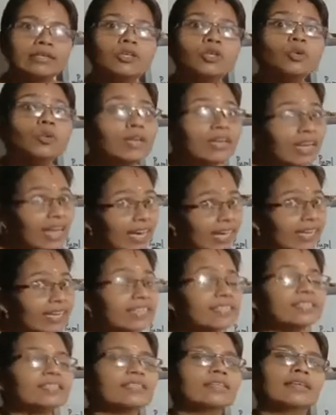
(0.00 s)
to
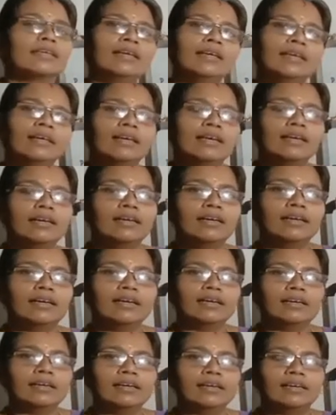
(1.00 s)
light
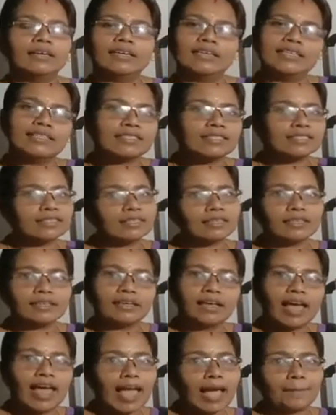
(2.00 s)
is
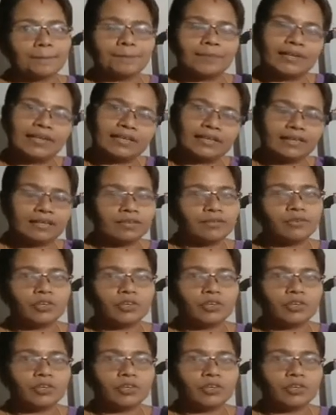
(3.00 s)
happening.